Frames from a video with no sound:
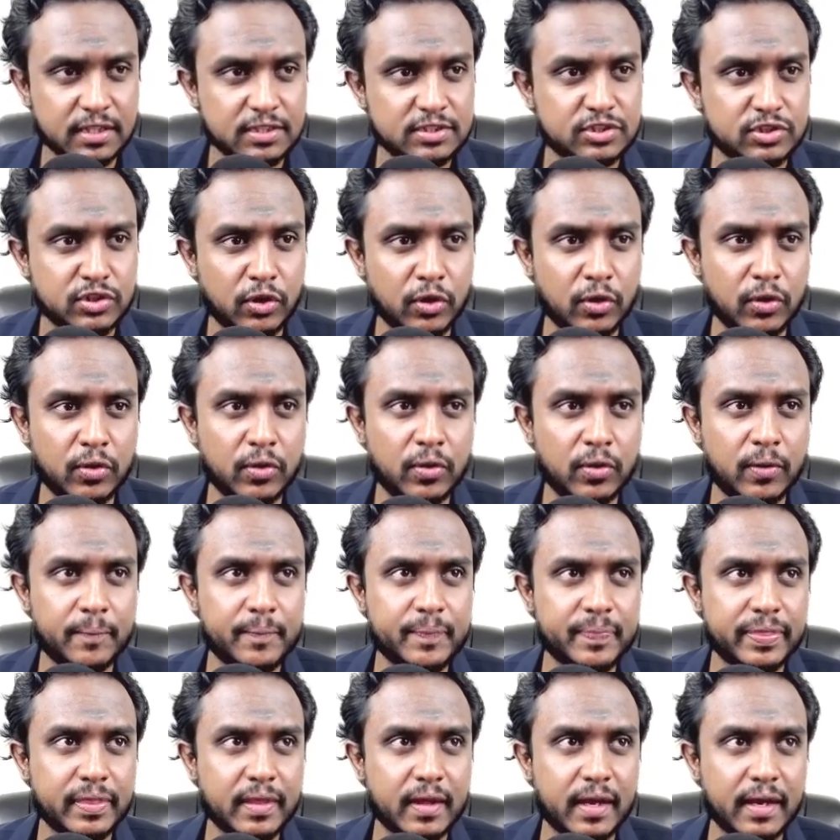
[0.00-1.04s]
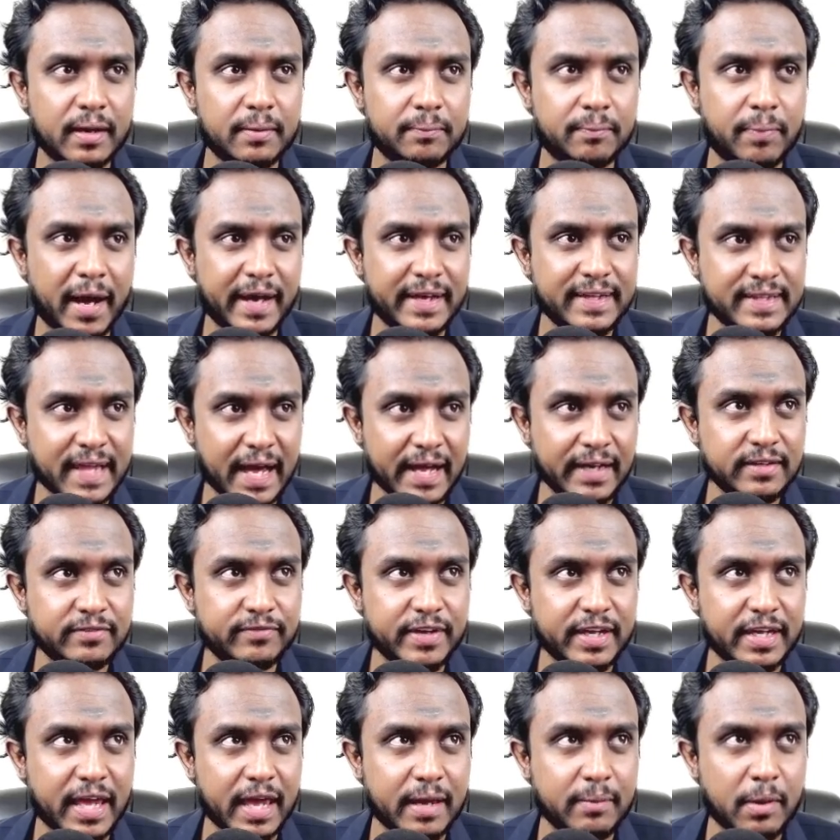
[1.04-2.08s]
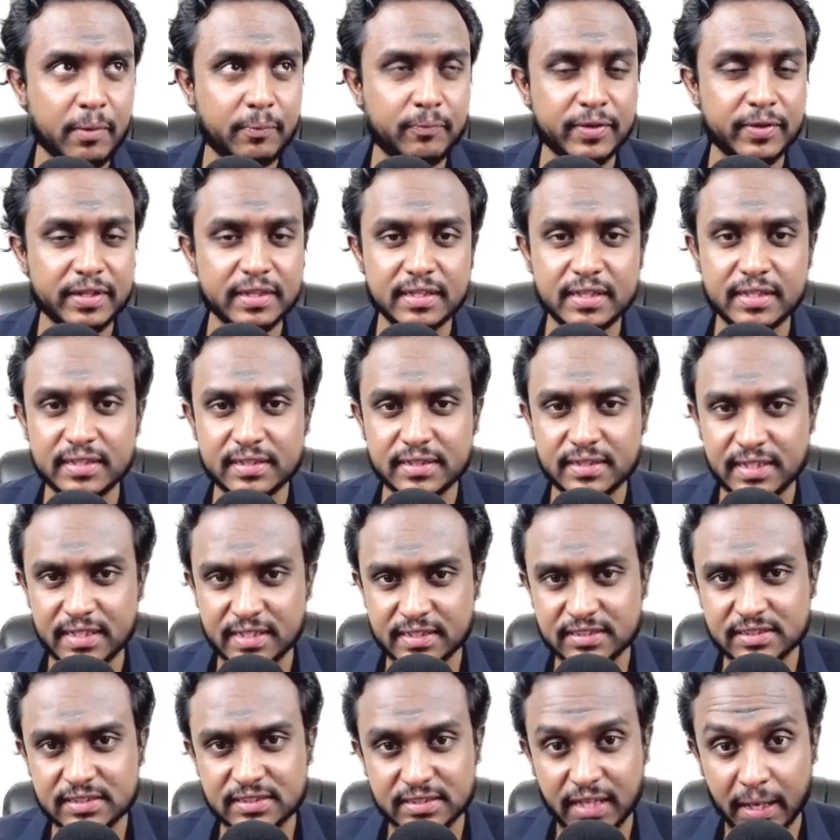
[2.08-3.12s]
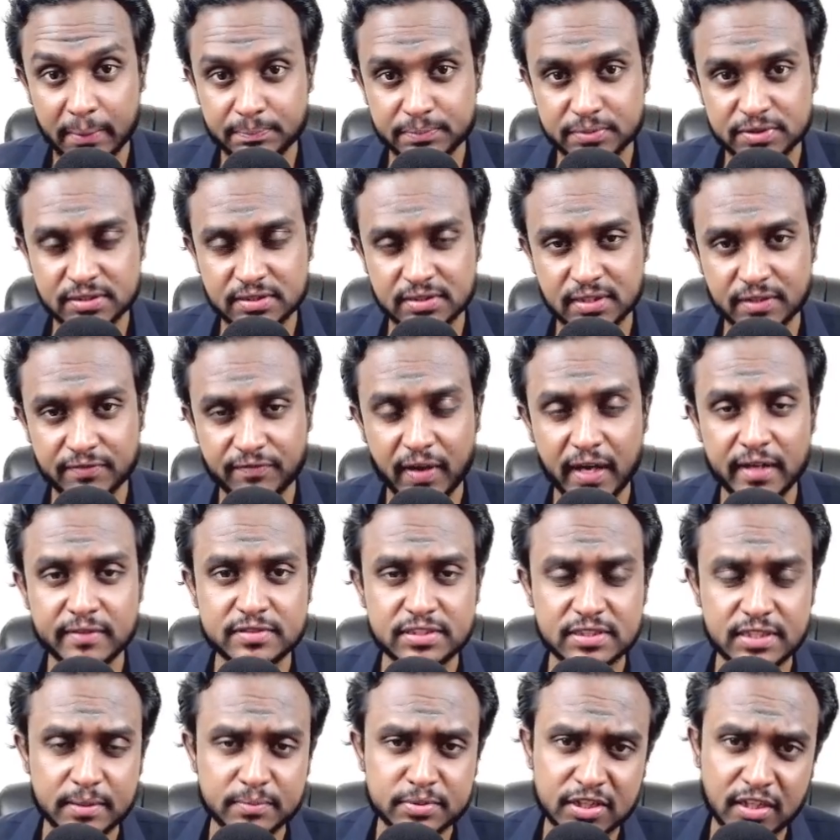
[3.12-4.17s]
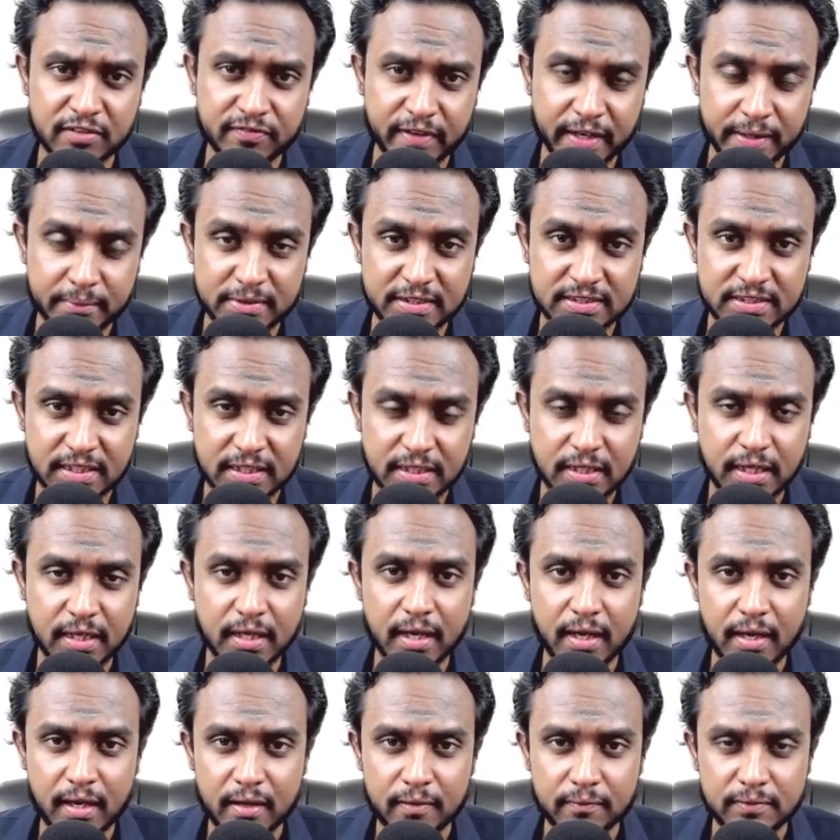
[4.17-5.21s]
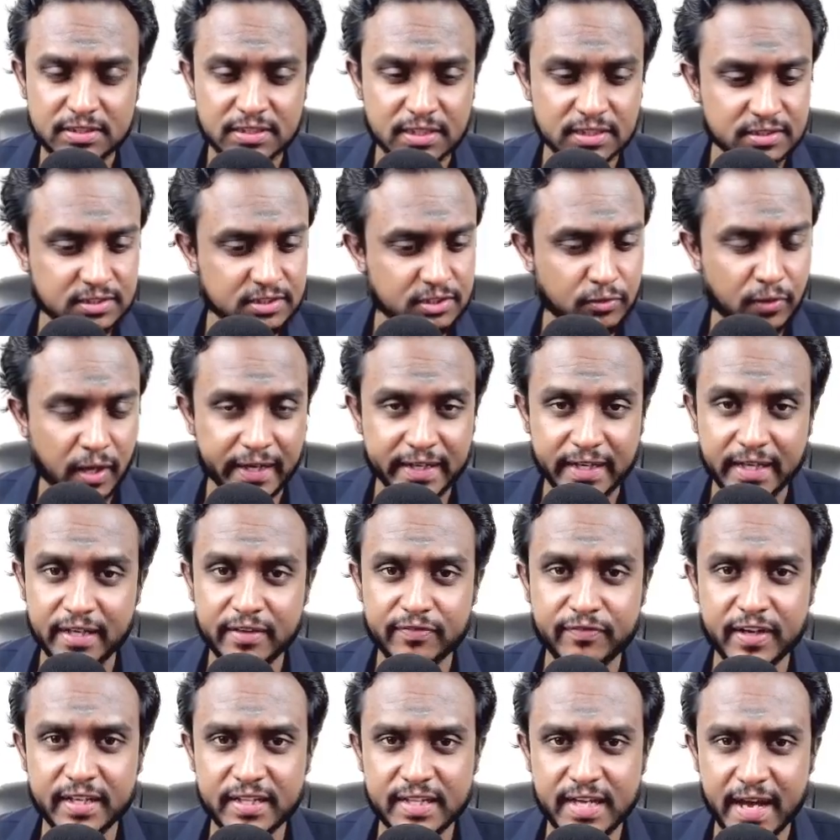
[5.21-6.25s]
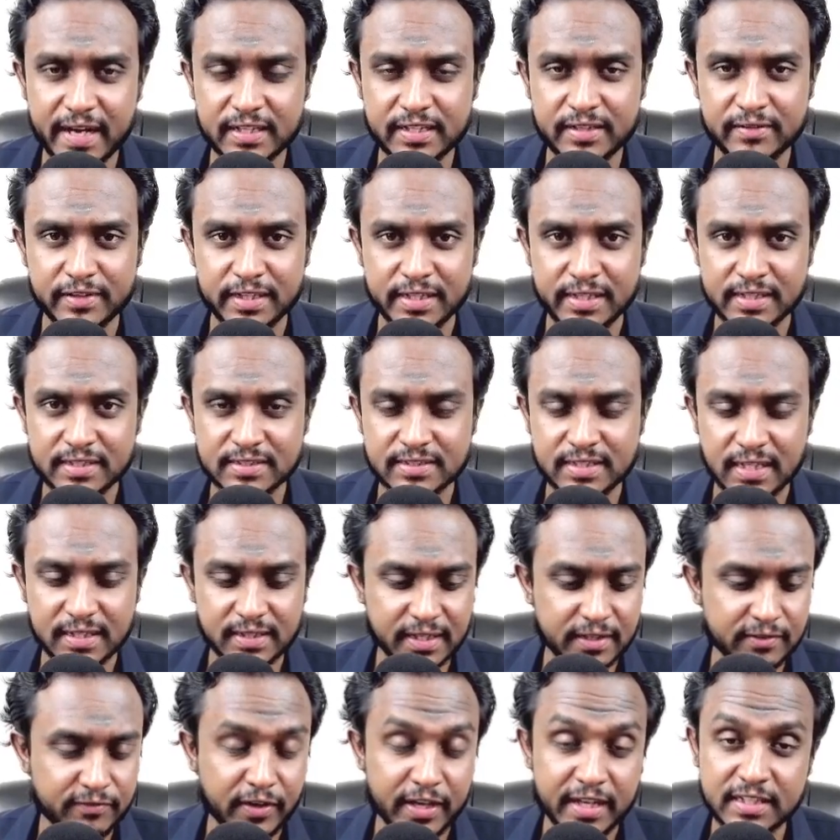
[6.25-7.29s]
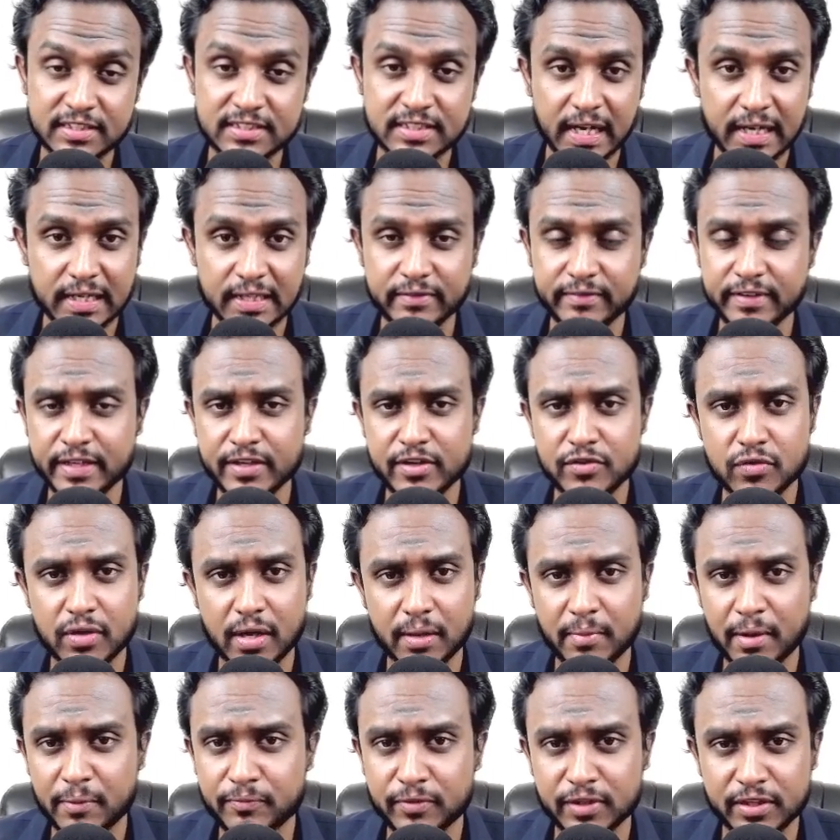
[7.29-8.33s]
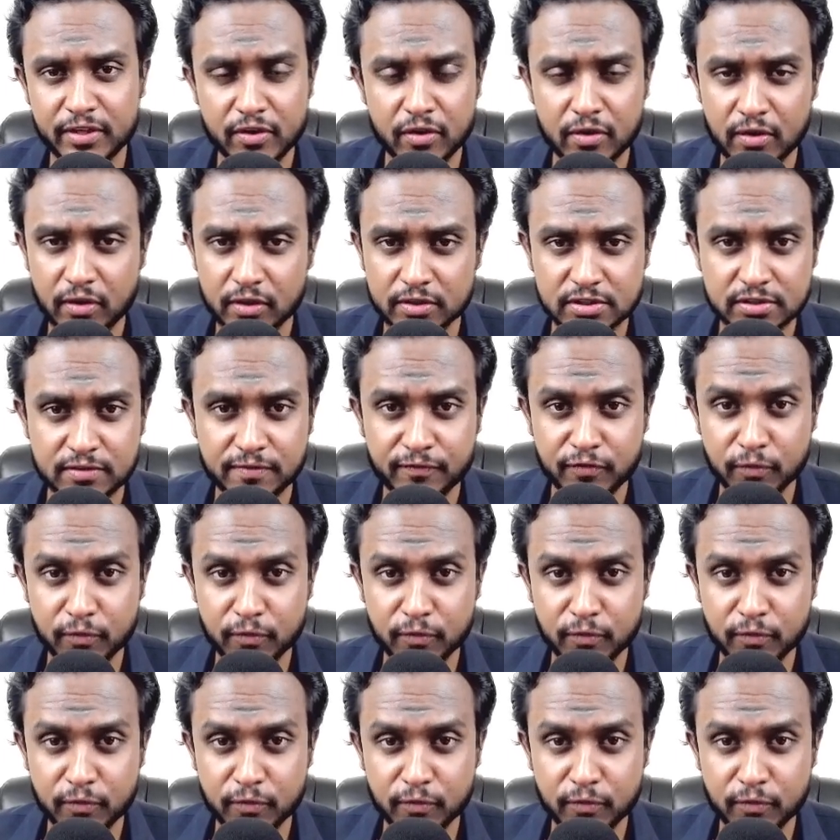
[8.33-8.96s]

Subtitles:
So by that, we came up with these steps, the 5 steps of ABC, which is you identify the activities, and then for each activity you come up with your cost